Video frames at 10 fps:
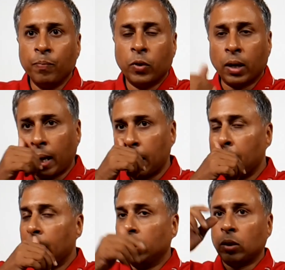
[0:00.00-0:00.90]
Okay,
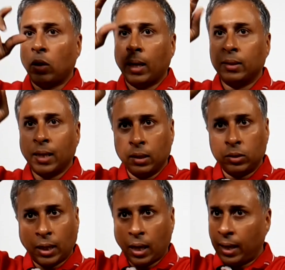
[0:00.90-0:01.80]
so and then
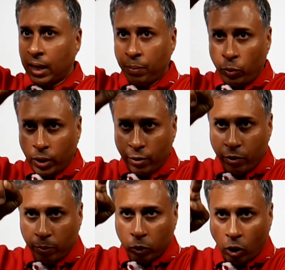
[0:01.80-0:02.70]
say I keep looking
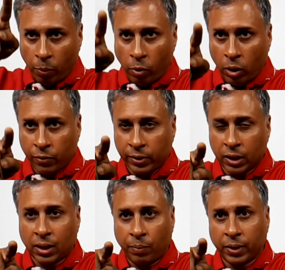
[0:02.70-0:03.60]
from top all the way
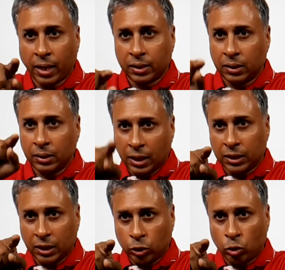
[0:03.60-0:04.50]
the thumbnails.
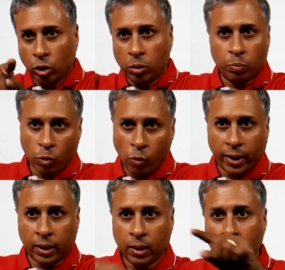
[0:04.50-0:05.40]
This is good, move
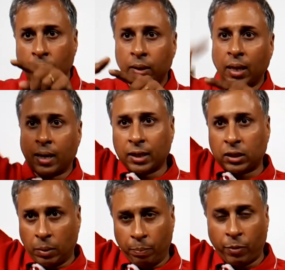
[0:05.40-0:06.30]
it. The
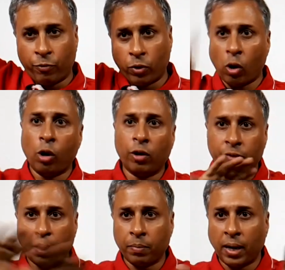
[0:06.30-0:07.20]
rest, before all
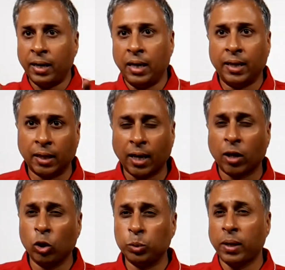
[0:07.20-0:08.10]
of them, I delete it. I
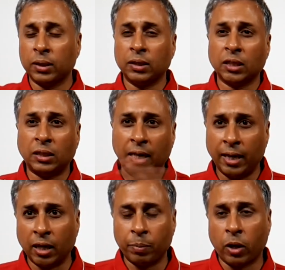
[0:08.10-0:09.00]
close my eyes and just
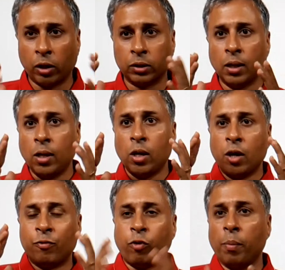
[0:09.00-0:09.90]
delete it, because
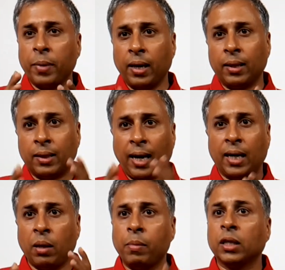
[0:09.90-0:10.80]
for me
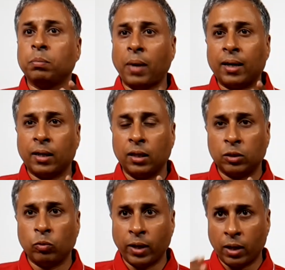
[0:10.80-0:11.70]
that image
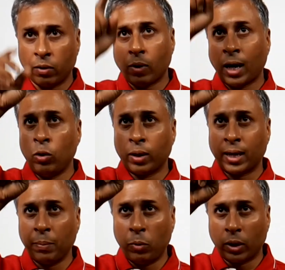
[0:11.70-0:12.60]
matters. Where I
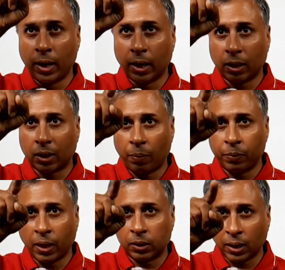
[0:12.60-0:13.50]
keep looking at the
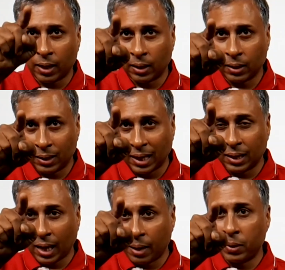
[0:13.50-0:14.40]
thumbnails, and
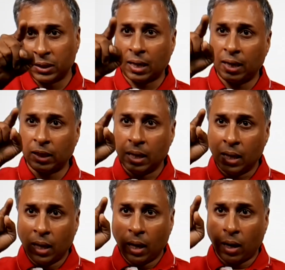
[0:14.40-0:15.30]
then I basically
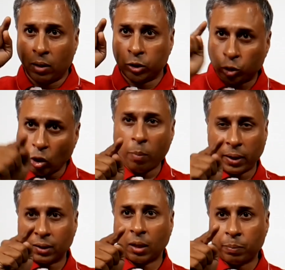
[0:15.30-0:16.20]
stop
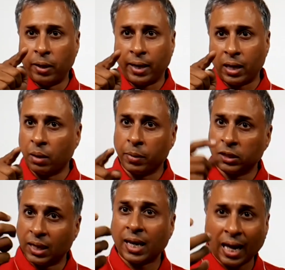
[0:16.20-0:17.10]
at that particular image.
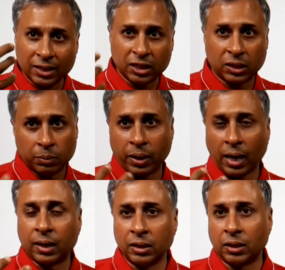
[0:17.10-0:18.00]
It catches my
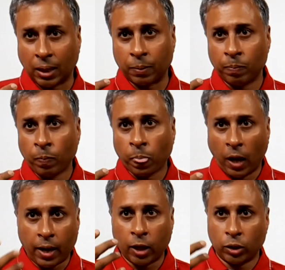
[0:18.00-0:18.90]
attention.
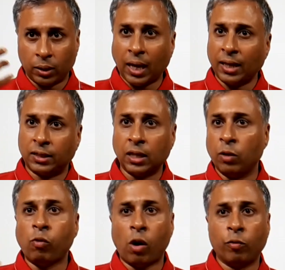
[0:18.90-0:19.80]
Okay, so that's a
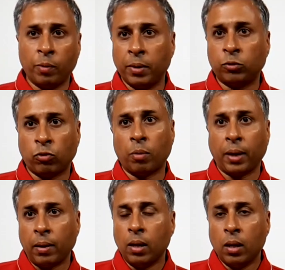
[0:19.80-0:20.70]
wow image for
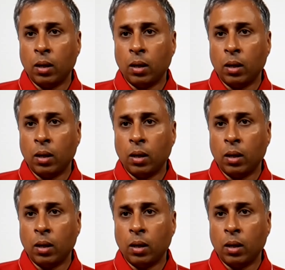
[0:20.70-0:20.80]
me.